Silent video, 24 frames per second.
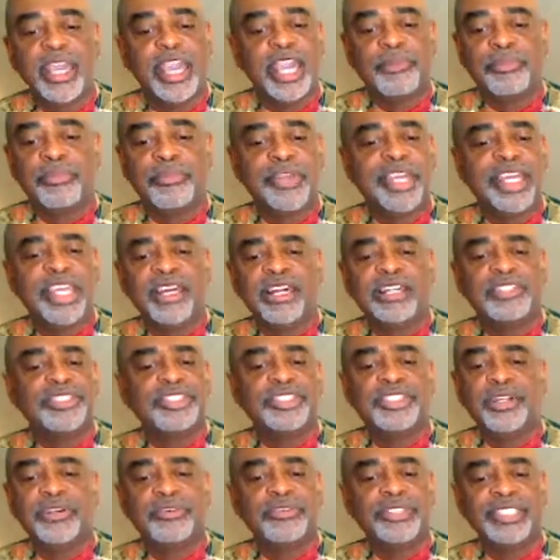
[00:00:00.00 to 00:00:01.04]
and bring
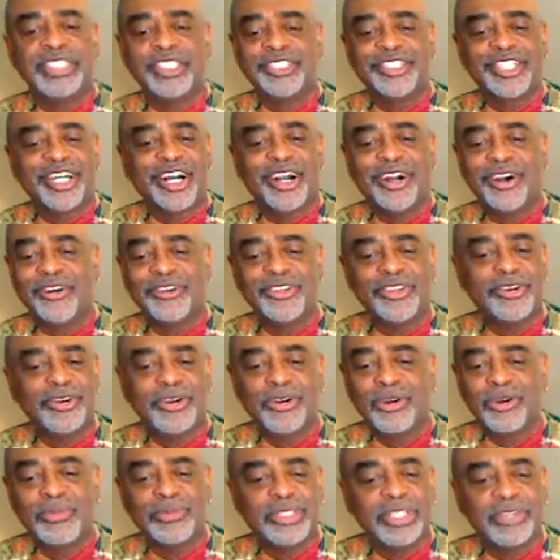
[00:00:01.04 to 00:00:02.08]
uncertainty to all your
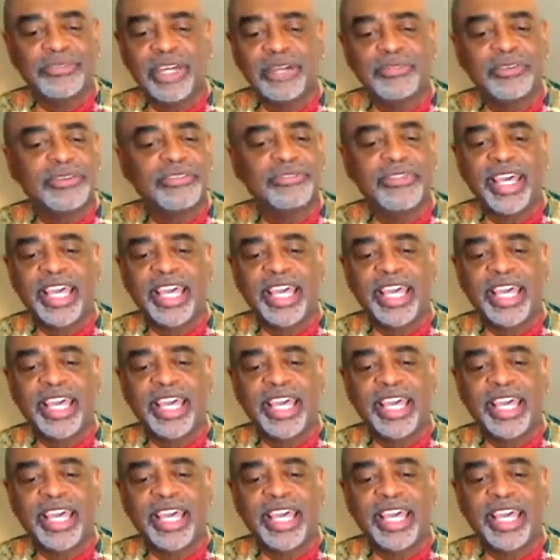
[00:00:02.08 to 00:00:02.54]
hopes of ever